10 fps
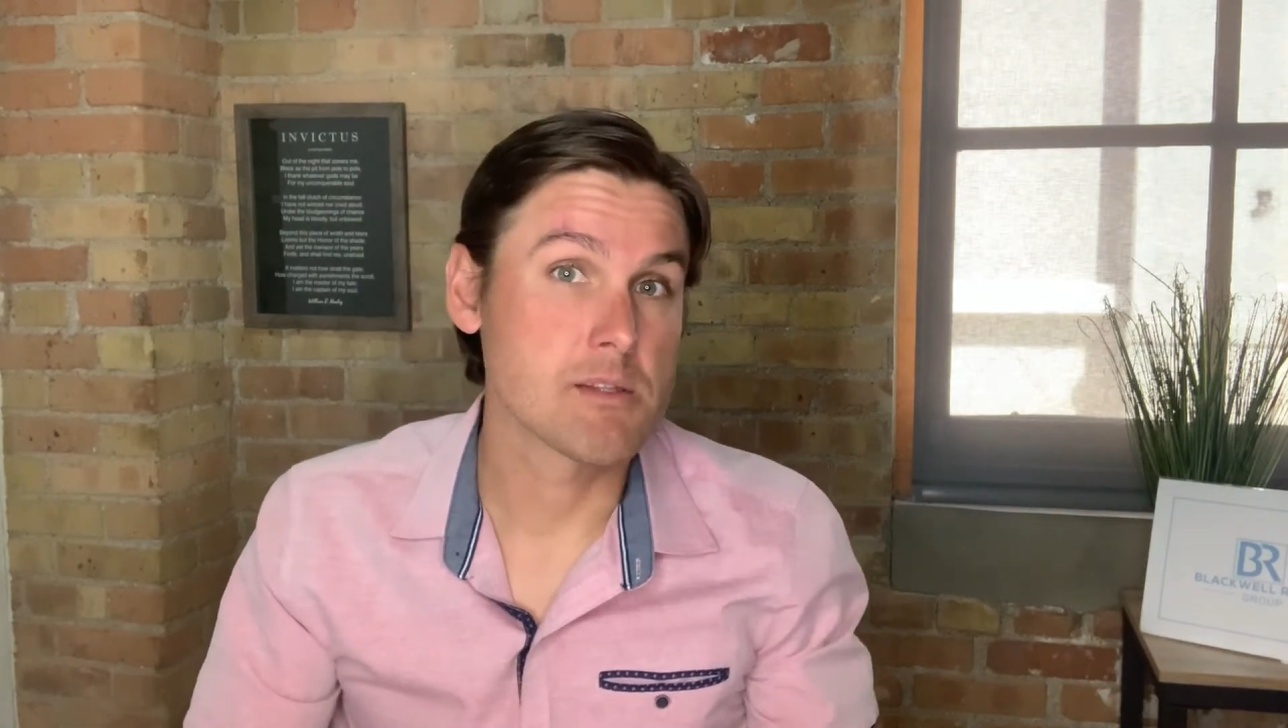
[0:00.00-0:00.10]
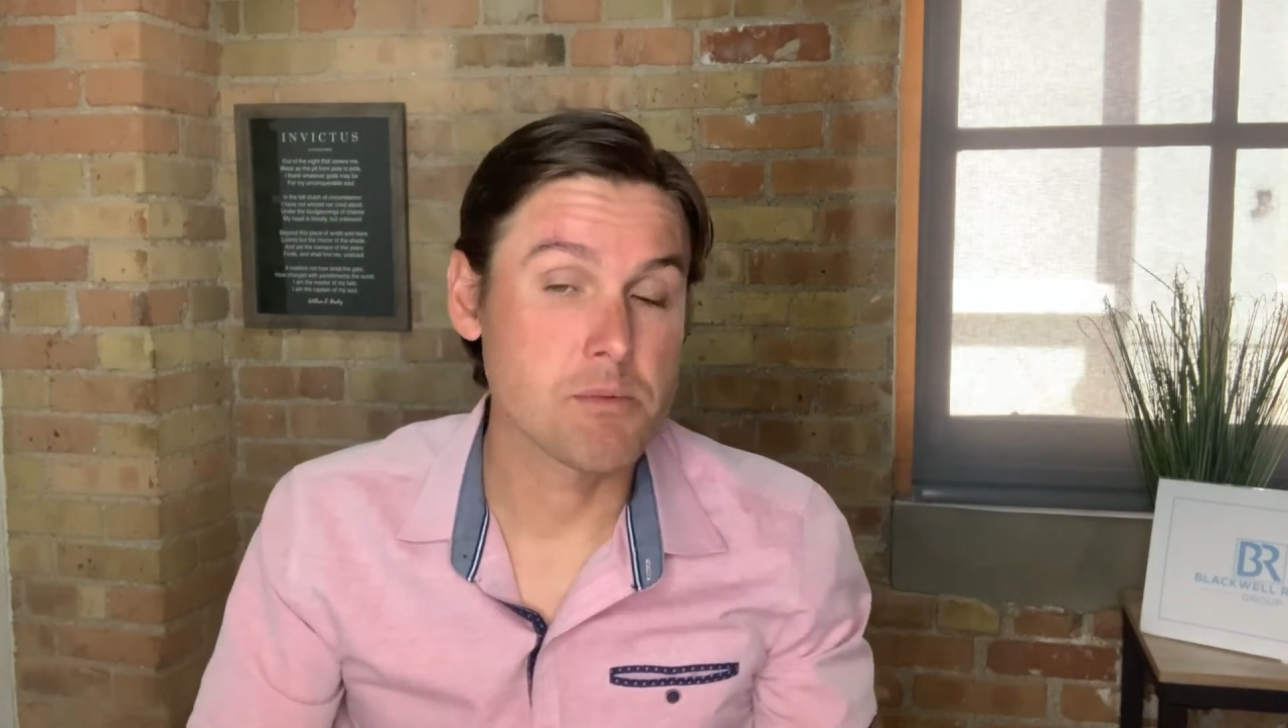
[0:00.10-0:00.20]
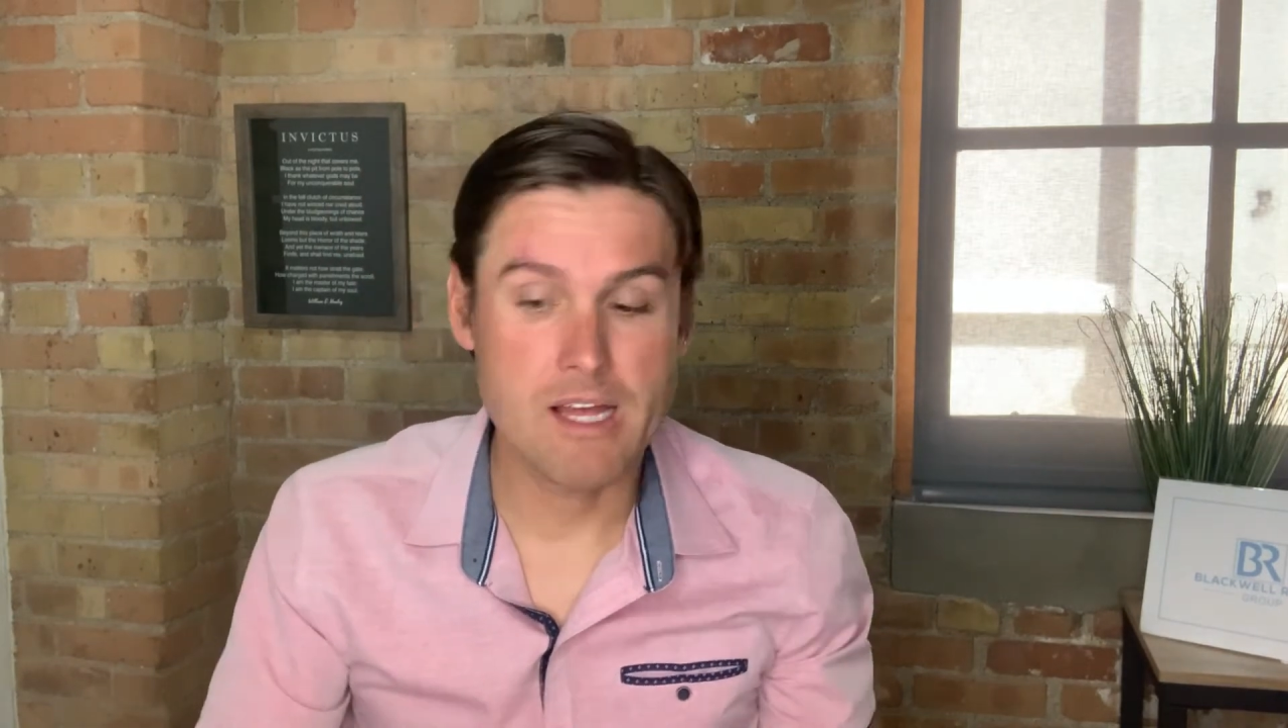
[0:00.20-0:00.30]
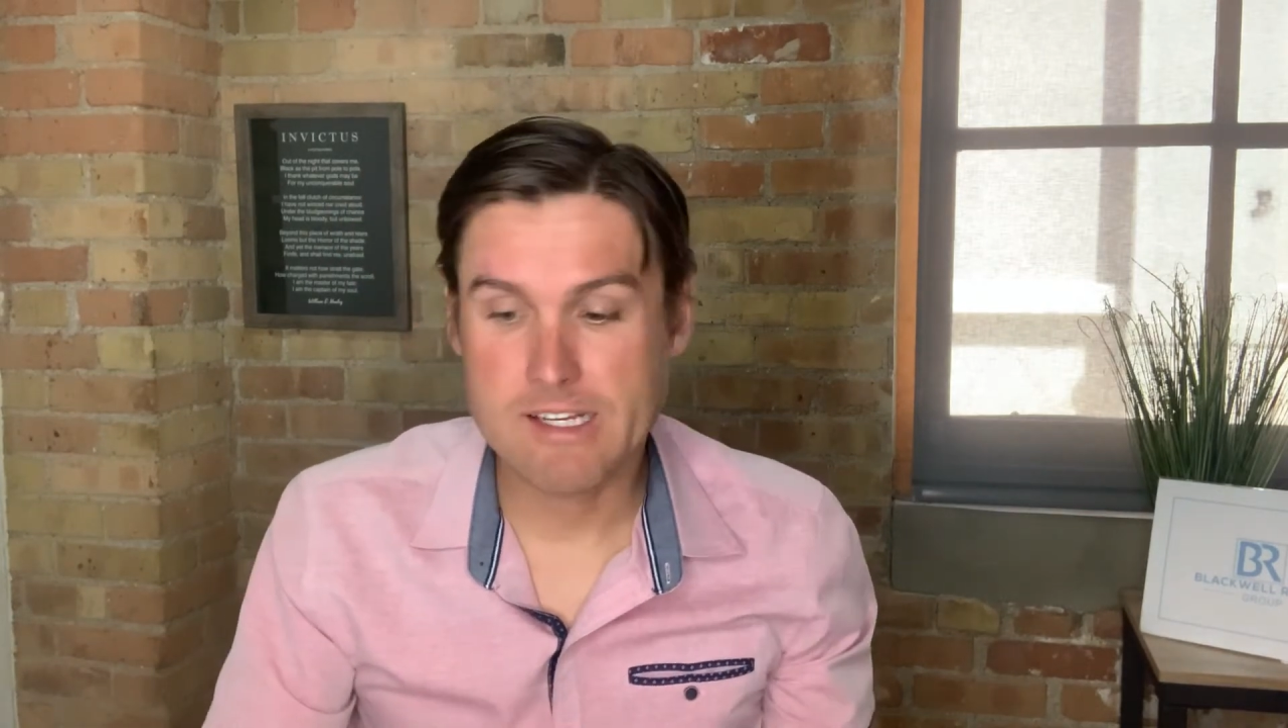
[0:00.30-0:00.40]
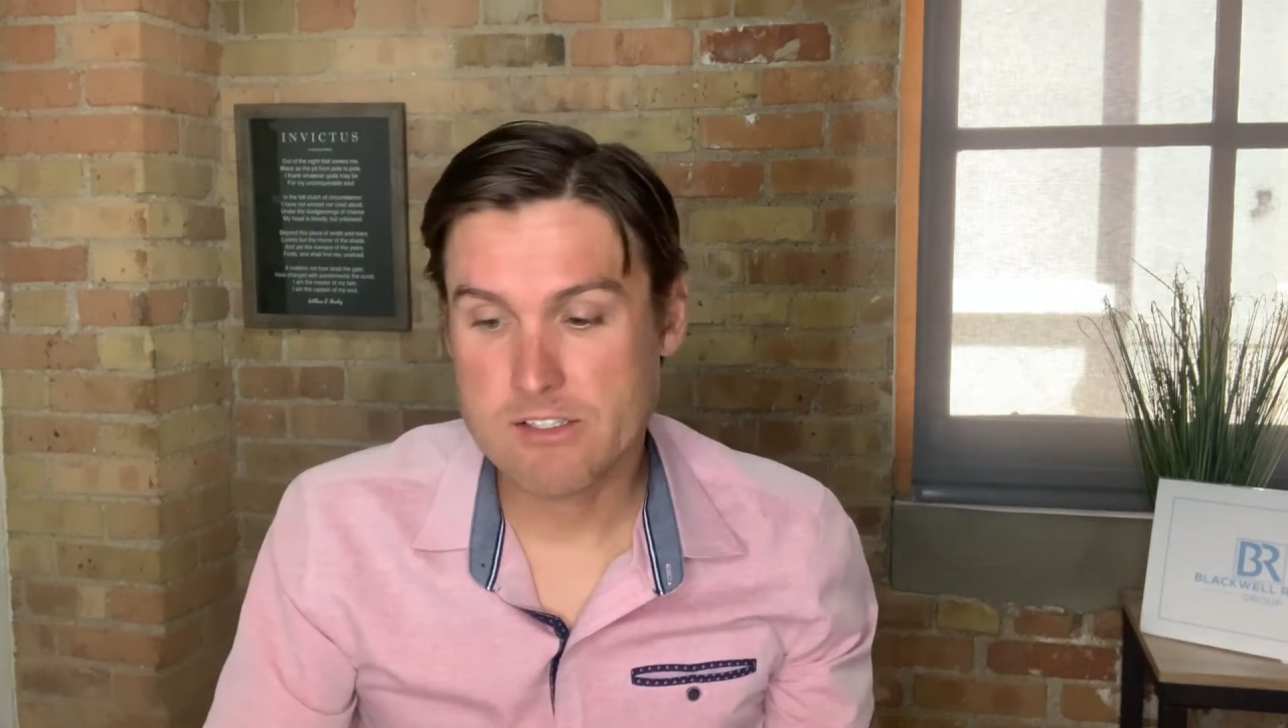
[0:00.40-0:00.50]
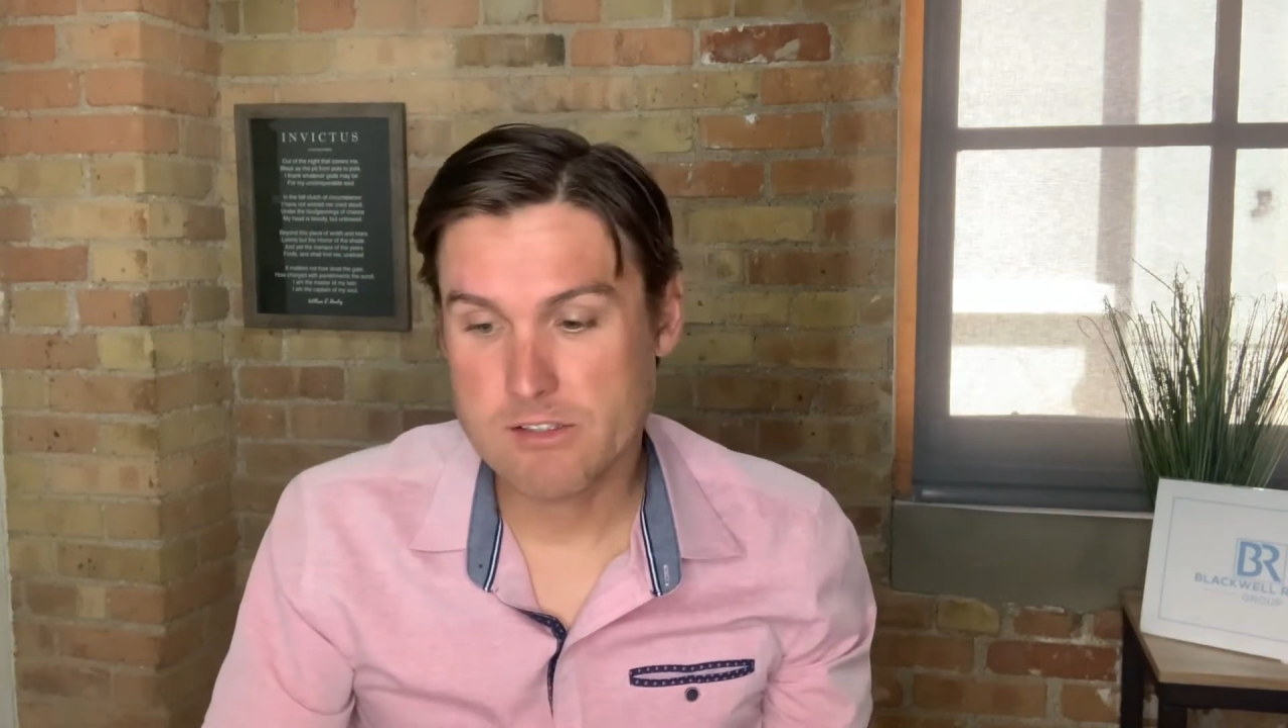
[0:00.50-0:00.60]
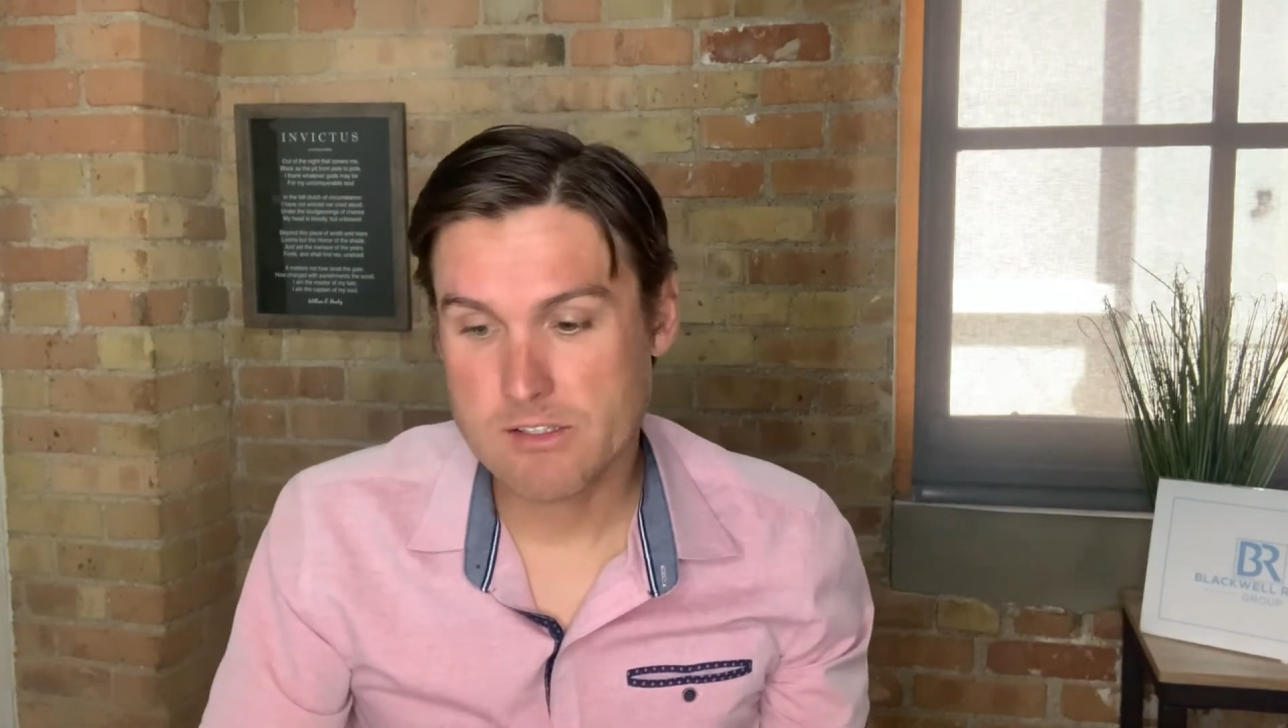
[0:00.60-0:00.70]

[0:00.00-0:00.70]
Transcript: supply